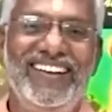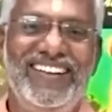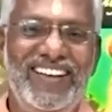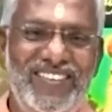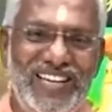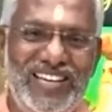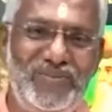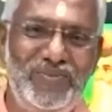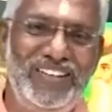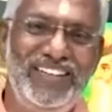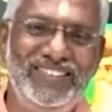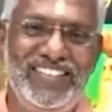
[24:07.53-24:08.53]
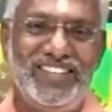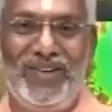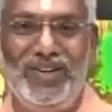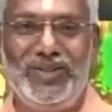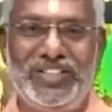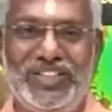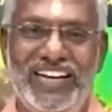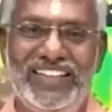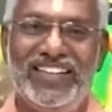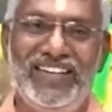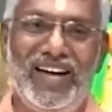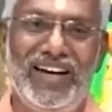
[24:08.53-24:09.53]
They have experience. They want to share
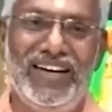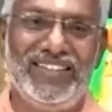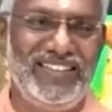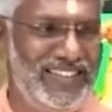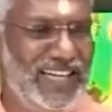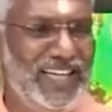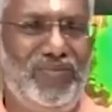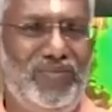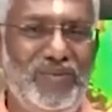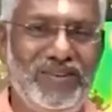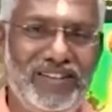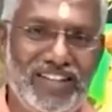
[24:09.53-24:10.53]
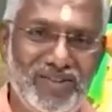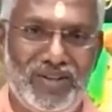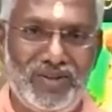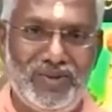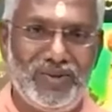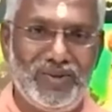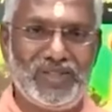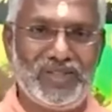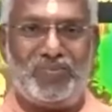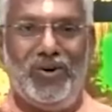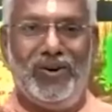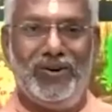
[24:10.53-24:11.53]
their knowledge. The young people, they want to
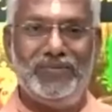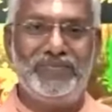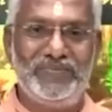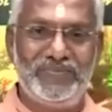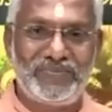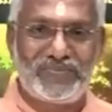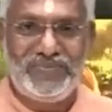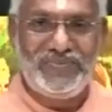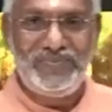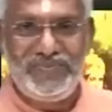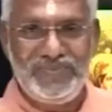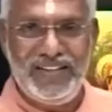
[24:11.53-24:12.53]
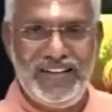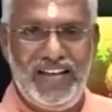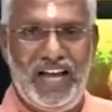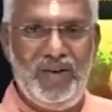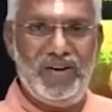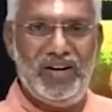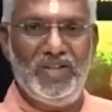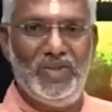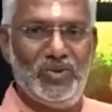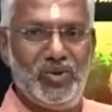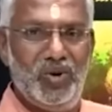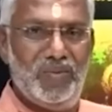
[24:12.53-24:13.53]
explore. I want to
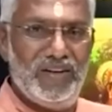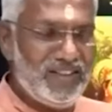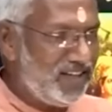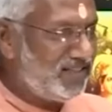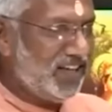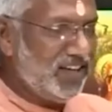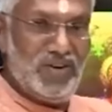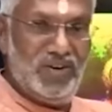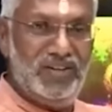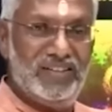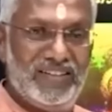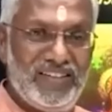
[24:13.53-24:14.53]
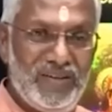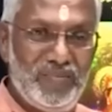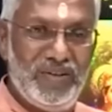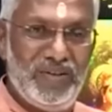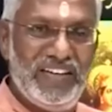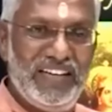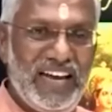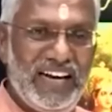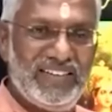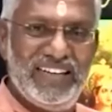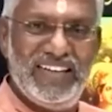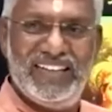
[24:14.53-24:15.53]
achieve so many things. I want to be very
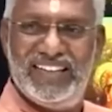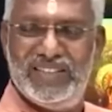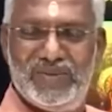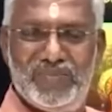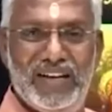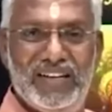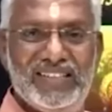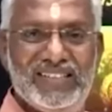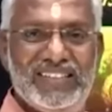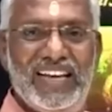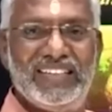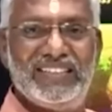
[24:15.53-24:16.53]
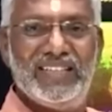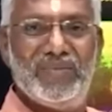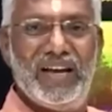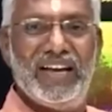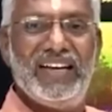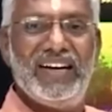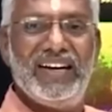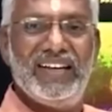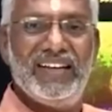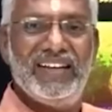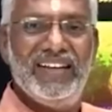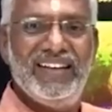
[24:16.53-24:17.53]
active. This man is asking me again and
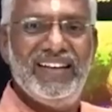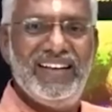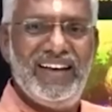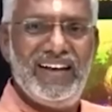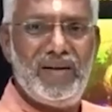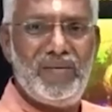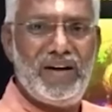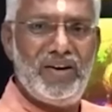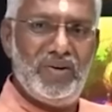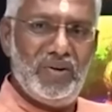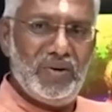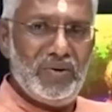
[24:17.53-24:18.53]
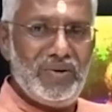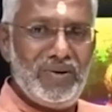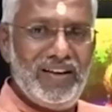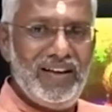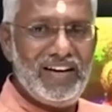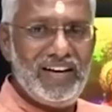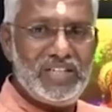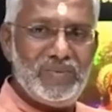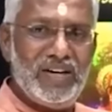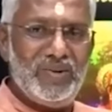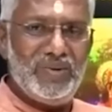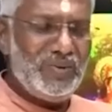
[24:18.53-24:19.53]
again. Rama, do you know Lakshmana?